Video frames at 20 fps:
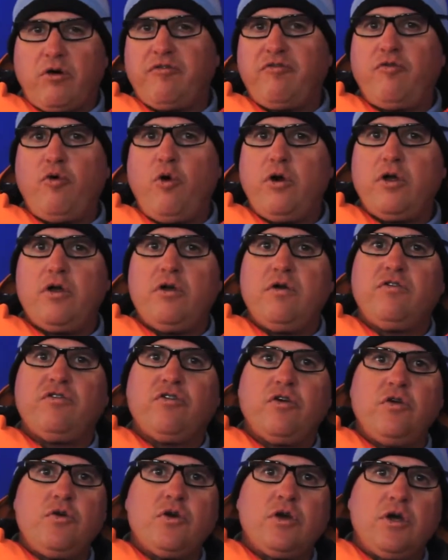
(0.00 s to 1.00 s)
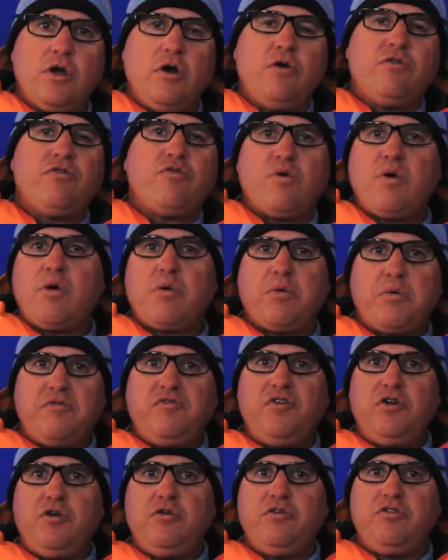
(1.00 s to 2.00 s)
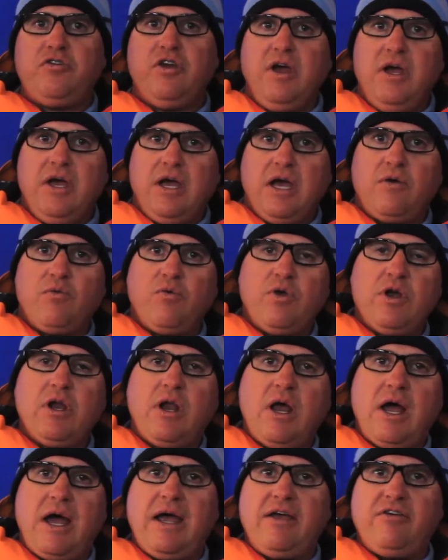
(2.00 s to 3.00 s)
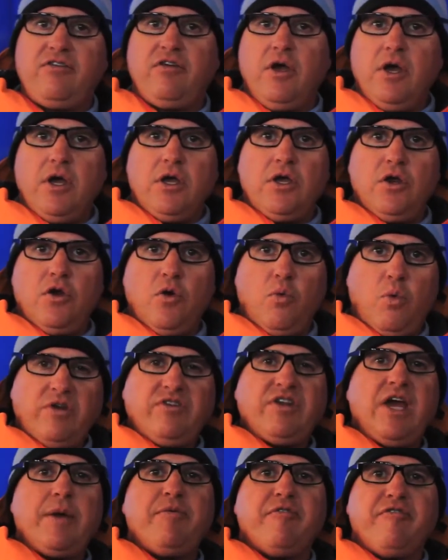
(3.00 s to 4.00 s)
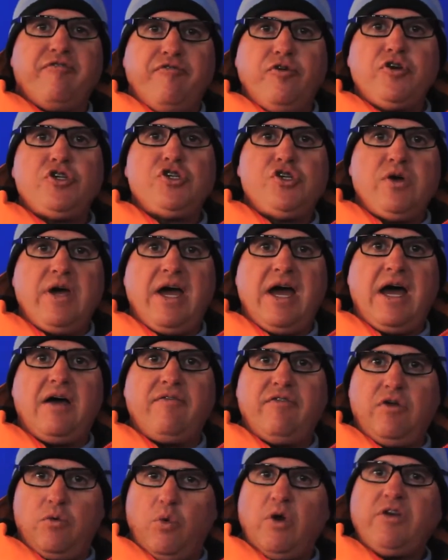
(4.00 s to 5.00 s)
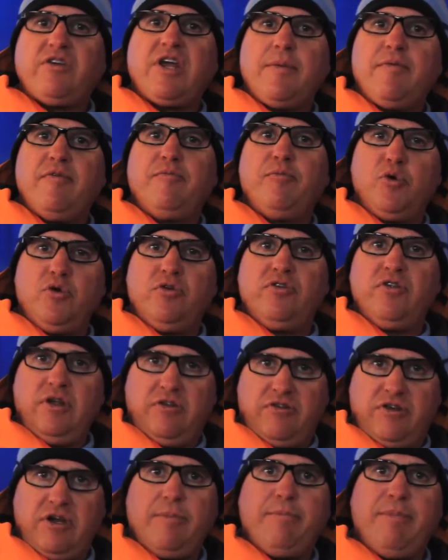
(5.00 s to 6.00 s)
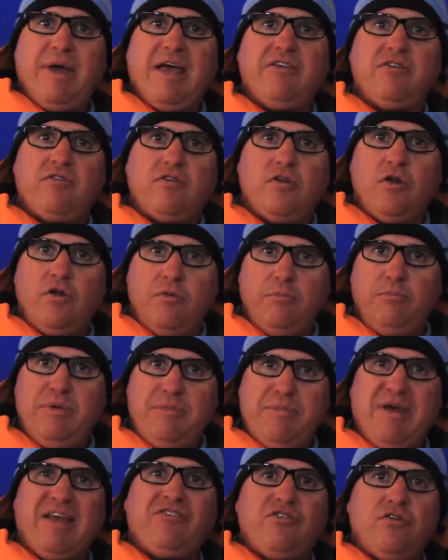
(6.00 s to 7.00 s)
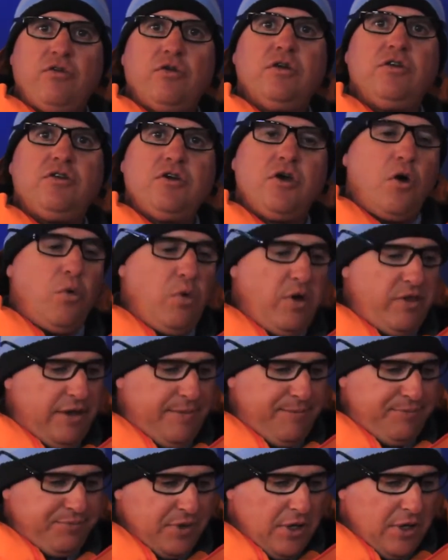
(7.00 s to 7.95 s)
for you so you can go through our reviews and realize what type of foot you have and what type of boot is going to be best suited to go with it.